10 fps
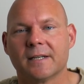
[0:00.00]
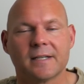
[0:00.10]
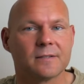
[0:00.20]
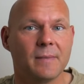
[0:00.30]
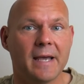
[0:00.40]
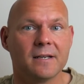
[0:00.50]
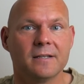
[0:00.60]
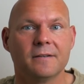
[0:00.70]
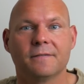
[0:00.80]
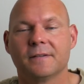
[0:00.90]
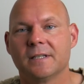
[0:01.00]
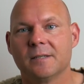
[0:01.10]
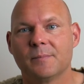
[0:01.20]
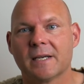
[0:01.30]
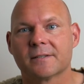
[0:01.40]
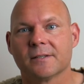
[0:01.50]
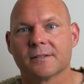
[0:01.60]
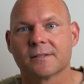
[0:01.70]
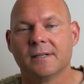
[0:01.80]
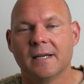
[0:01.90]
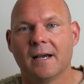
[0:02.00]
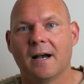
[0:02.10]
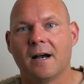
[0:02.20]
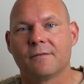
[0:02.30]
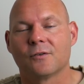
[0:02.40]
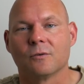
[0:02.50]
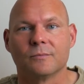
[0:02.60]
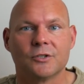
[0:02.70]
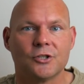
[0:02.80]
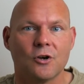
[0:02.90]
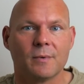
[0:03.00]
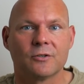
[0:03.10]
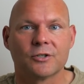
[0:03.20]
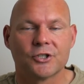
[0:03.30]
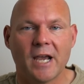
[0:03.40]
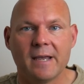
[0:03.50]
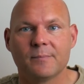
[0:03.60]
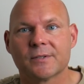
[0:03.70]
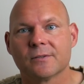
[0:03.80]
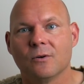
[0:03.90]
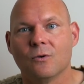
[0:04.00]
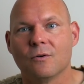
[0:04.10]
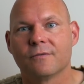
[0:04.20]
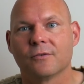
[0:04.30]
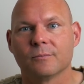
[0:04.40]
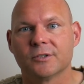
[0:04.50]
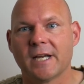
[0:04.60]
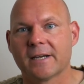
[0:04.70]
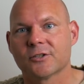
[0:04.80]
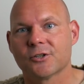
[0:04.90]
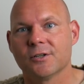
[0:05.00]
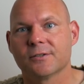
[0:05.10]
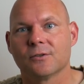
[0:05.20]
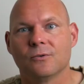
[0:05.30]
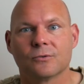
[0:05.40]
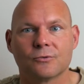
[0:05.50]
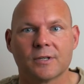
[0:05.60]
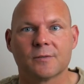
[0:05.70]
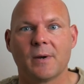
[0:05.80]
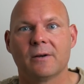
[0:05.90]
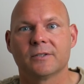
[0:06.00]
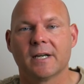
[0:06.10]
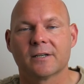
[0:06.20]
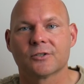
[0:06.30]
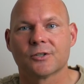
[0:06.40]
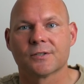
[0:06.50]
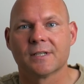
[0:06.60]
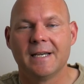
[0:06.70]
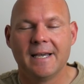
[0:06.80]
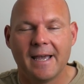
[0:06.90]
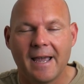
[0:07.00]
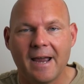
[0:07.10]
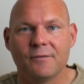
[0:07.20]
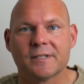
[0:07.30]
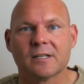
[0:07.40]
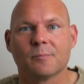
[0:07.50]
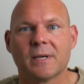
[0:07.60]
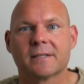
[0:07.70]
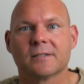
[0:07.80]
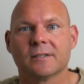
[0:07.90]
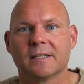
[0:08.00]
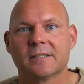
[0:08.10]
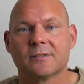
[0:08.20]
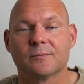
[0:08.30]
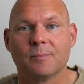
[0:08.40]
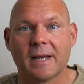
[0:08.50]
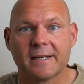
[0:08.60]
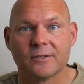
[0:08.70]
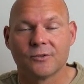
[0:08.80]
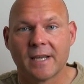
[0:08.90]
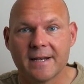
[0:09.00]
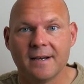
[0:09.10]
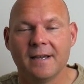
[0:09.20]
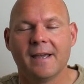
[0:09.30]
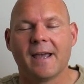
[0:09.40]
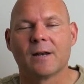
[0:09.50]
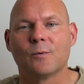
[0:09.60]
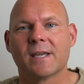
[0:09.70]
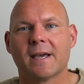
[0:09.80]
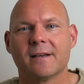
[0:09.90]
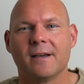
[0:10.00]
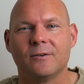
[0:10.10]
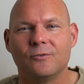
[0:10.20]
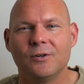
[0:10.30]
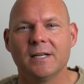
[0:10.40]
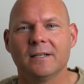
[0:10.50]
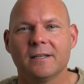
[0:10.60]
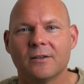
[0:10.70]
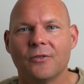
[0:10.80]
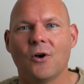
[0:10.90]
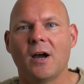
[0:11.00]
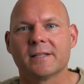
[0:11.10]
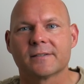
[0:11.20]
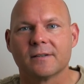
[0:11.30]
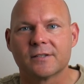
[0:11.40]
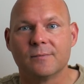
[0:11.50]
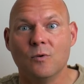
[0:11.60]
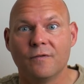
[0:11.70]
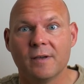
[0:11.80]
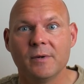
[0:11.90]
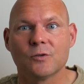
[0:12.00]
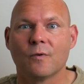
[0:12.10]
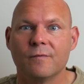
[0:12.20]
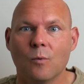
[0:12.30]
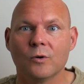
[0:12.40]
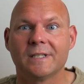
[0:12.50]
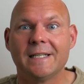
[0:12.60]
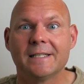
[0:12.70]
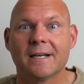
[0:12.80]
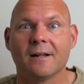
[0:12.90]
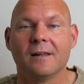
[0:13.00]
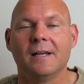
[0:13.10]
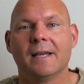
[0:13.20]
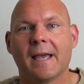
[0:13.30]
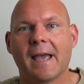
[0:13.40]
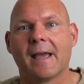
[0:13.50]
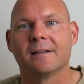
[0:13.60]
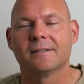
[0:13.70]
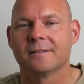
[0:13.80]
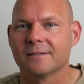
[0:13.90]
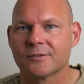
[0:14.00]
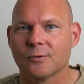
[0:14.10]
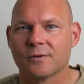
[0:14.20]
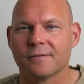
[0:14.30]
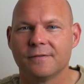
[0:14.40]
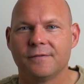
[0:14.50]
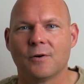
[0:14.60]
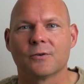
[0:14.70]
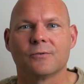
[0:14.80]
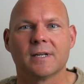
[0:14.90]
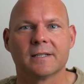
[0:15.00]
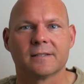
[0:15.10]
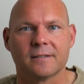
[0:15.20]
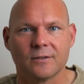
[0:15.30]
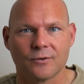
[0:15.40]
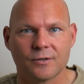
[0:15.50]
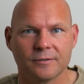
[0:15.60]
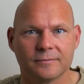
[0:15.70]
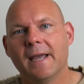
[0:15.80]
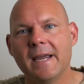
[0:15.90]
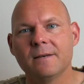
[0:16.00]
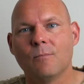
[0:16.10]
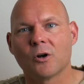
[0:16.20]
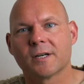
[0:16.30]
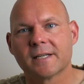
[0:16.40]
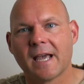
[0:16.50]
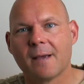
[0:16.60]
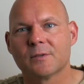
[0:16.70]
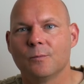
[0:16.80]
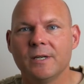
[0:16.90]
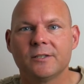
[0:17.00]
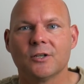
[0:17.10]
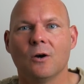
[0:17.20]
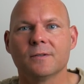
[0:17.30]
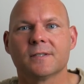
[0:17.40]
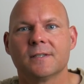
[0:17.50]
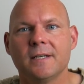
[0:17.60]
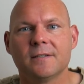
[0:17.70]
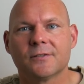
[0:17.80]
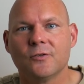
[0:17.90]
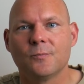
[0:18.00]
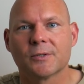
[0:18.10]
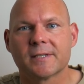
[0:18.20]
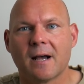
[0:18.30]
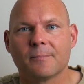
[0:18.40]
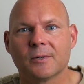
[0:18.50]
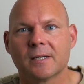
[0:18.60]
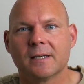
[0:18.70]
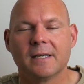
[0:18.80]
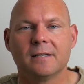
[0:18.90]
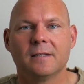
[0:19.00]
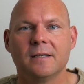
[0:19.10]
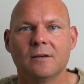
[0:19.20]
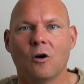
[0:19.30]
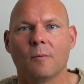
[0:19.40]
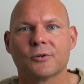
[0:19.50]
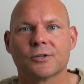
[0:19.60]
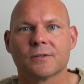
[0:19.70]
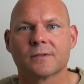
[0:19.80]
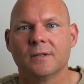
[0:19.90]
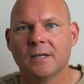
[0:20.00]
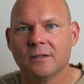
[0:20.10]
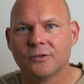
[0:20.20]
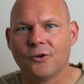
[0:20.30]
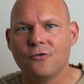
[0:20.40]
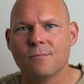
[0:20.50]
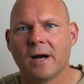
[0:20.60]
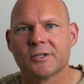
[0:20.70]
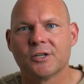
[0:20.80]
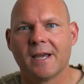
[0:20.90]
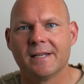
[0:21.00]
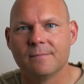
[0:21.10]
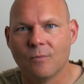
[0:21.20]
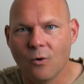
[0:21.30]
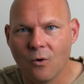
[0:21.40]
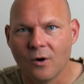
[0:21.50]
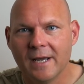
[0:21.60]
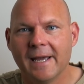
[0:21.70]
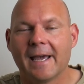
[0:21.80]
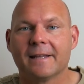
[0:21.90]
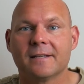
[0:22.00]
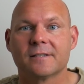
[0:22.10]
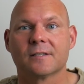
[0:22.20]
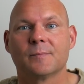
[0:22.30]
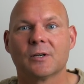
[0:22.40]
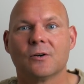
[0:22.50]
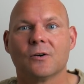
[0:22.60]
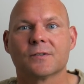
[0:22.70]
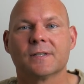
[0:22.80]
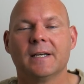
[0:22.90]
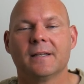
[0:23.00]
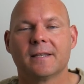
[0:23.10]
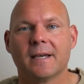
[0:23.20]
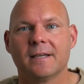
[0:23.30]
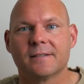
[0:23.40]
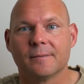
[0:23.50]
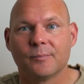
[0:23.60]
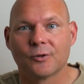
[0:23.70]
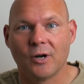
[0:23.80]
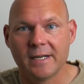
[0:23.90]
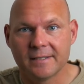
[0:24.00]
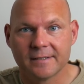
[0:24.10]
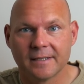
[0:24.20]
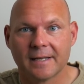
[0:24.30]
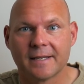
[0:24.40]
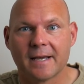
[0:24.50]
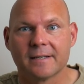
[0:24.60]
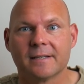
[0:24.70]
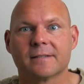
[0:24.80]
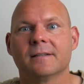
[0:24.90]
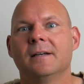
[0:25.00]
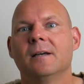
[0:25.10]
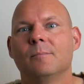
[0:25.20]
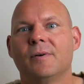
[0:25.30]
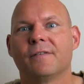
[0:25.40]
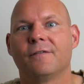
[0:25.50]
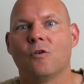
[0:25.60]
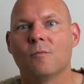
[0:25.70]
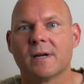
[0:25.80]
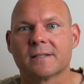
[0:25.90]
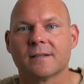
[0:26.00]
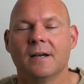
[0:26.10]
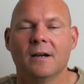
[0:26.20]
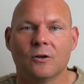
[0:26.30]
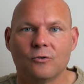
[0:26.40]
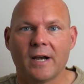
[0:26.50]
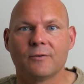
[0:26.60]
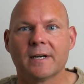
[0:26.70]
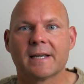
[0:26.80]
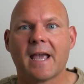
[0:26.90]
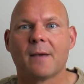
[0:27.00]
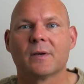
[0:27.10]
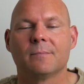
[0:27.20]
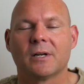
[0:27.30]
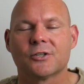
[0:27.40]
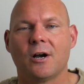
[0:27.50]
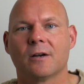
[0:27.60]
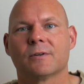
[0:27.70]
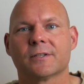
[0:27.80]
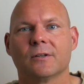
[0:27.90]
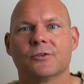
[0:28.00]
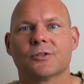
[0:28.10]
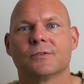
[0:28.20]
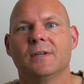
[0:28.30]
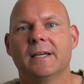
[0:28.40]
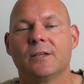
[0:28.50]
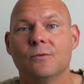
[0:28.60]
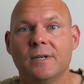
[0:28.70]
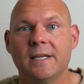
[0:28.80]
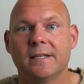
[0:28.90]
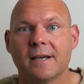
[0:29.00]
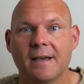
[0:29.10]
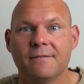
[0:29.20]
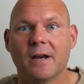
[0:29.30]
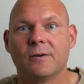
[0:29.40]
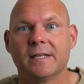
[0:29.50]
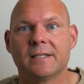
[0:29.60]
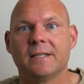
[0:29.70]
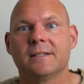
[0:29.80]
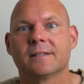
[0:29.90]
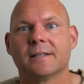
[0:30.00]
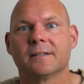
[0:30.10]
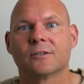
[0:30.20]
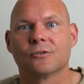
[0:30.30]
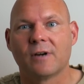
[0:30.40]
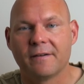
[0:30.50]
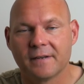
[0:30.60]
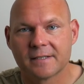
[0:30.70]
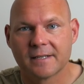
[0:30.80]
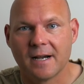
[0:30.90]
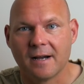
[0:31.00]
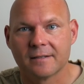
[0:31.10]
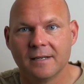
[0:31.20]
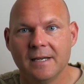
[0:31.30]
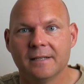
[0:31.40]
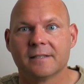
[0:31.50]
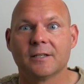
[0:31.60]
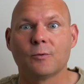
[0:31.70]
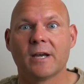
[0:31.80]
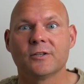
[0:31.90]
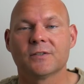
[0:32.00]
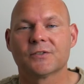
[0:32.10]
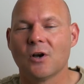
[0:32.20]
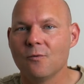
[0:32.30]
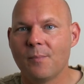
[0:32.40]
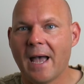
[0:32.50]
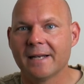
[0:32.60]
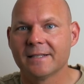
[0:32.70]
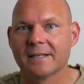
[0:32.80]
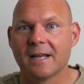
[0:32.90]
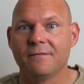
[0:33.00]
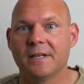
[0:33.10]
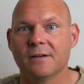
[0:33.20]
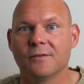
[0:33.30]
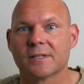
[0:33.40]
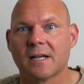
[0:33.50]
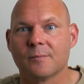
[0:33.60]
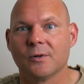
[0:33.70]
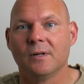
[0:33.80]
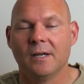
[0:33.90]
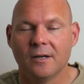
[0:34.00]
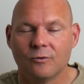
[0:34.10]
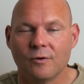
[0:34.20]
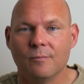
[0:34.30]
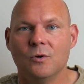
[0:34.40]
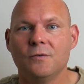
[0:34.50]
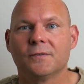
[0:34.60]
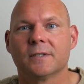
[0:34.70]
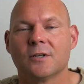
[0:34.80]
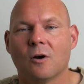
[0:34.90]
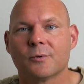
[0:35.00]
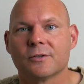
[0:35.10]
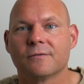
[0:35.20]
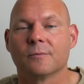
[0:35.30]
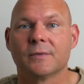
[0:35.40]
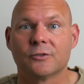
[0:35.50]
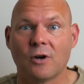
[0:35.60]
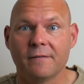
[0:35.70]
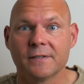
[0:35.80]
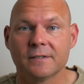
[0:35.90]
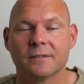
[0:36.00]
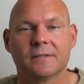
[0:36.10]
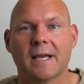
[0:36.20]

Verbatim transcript: It doesn't matter if the pixels are from geometric shapes or from textures or transparent textures. Every single pixel is blended together and we get a really nice smooth image with more detail and this sort of photorealistic look. In modern games, we don't see super sampling in the options too much anymore. And this is because there is a price, and that is performance. Rendering the game at a much higher resolution, you need a very decent graphics card. The situation is so bad that Nvidia, for example, removed the option from the drivers.